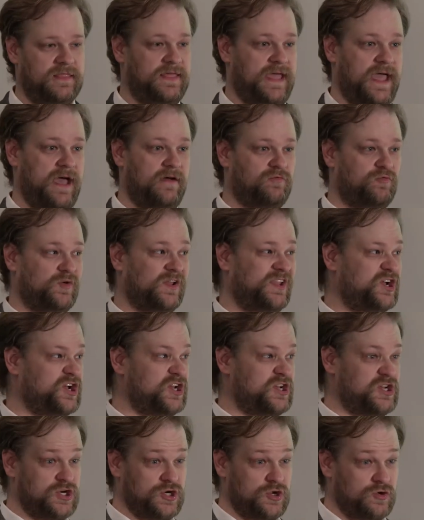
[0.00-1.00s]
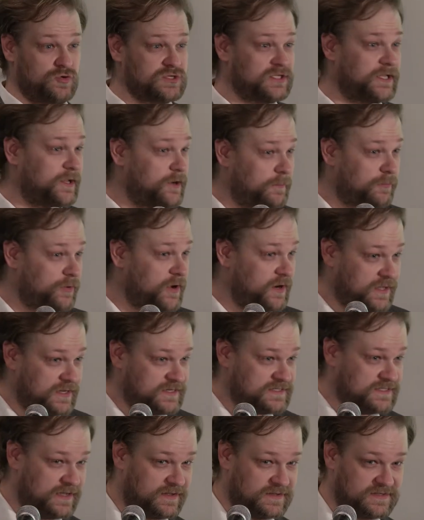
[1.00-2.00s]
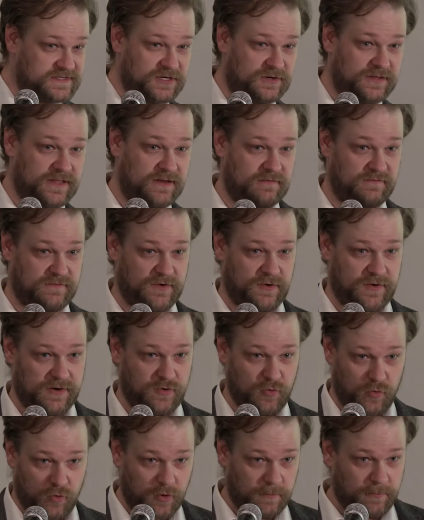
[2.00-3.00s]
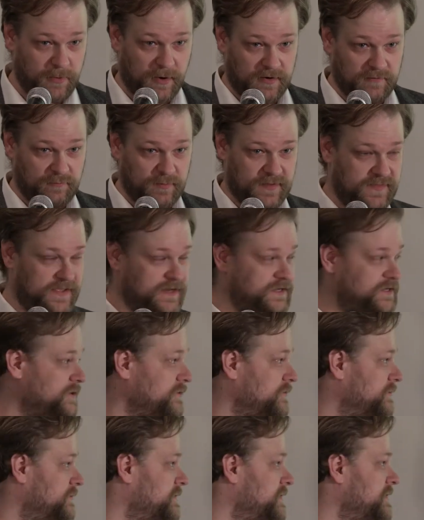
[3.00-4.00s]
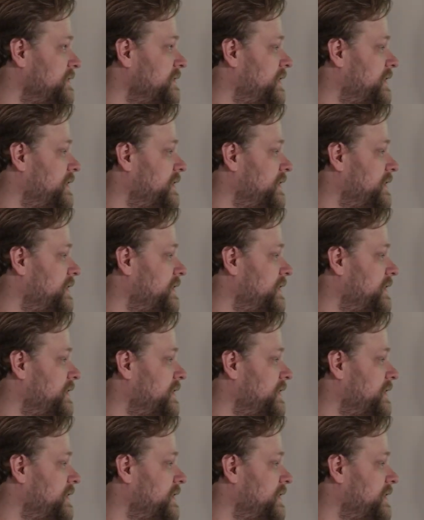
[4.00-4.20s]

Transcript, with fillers: They have really good newsletter products. They consider that a very core part of what they do.